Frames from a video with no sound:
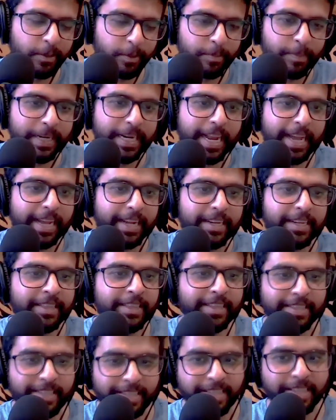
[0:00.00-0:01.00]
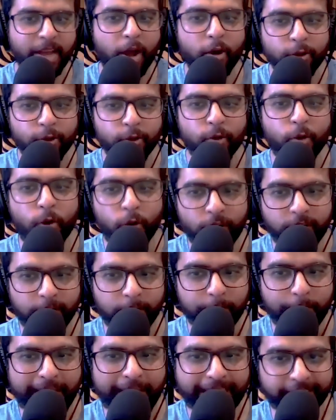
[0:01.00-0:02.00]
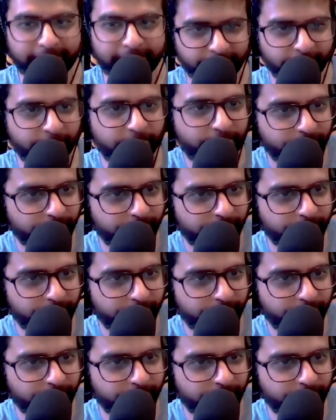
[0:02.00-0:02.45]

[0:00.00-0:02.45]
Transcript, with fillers: to be like, this is how you hold a bat,